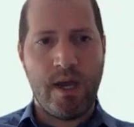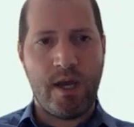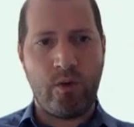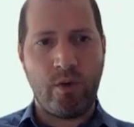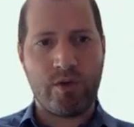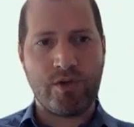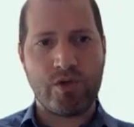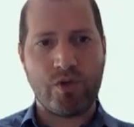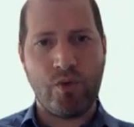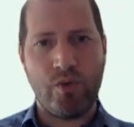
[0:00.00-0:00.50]

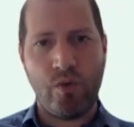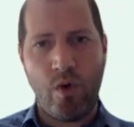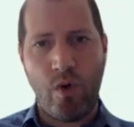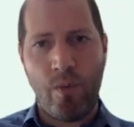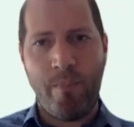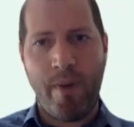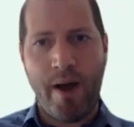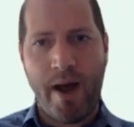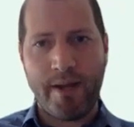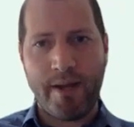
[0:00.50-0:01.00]
also
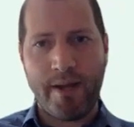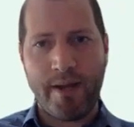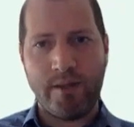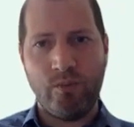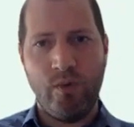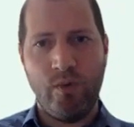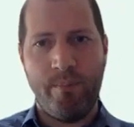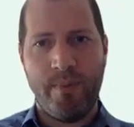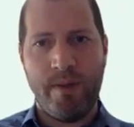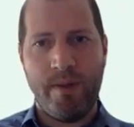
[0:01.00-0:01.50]
Obyte
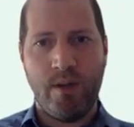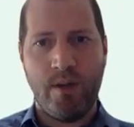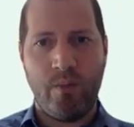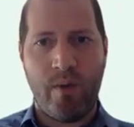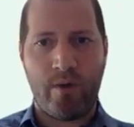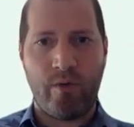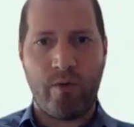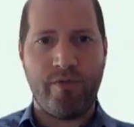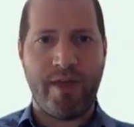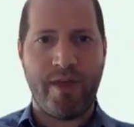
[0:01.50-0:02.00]
will be
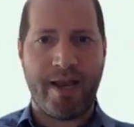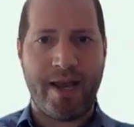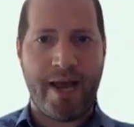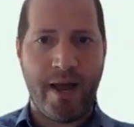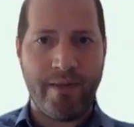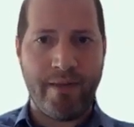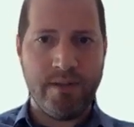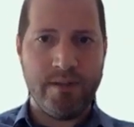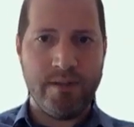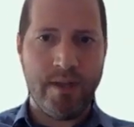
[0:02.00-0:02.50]
one of the
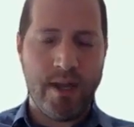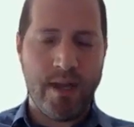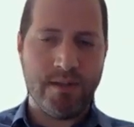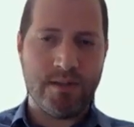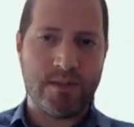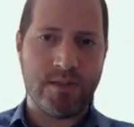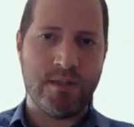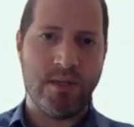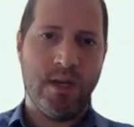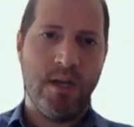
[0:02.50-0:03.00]

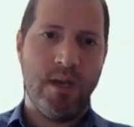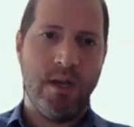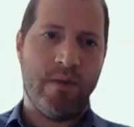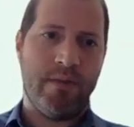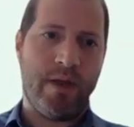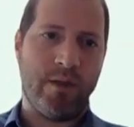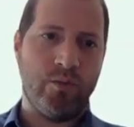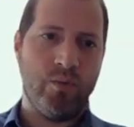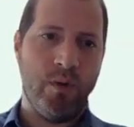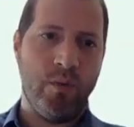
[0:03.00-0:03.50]
candidates
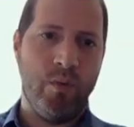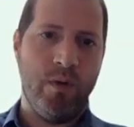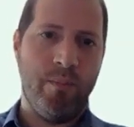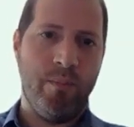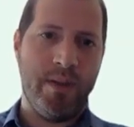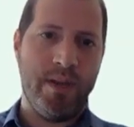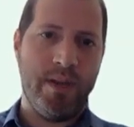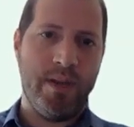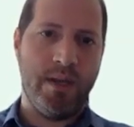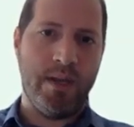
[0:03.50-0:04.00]
that we will
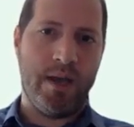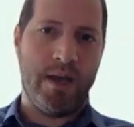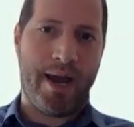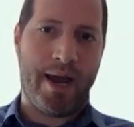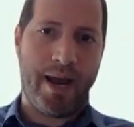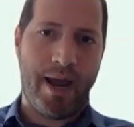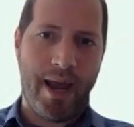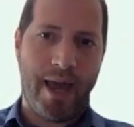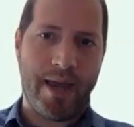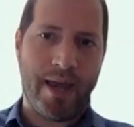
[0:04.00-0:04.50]
be
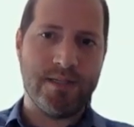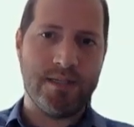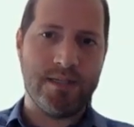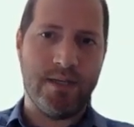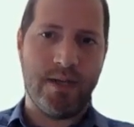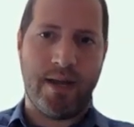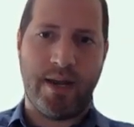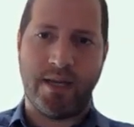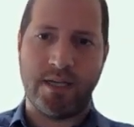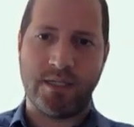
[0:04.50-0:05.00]

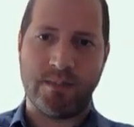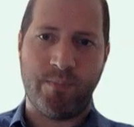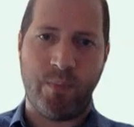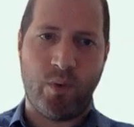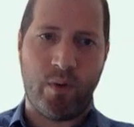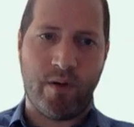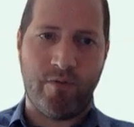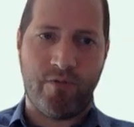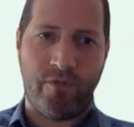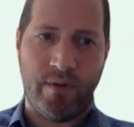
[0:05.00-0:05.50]
analyzing and
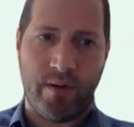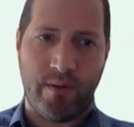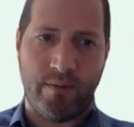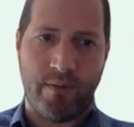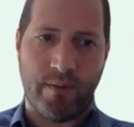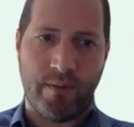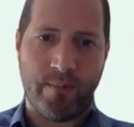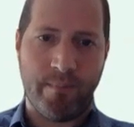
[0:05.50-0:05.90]
exploring further.